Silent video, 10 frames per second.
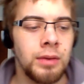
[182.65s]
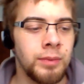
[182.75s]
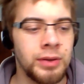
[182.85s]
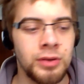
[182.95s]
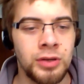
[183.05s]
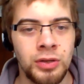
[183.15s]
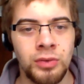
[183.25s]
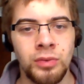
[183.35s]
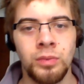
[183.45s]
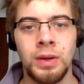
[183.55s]
If
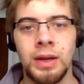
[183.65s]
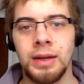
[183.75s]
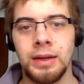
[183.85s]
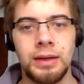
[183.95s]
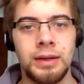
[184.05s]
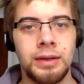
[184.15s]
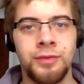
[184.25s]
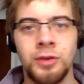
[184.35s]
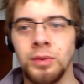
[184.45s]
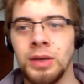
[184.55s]
you
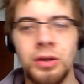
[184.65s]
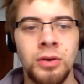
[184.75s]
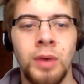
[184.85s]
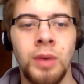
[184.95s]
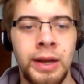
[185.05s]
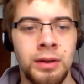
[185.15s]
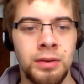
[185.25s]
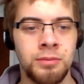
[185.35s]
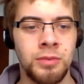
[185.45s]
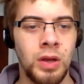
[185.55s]
get a new
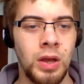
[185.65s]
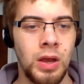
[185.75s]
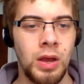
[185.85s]
item,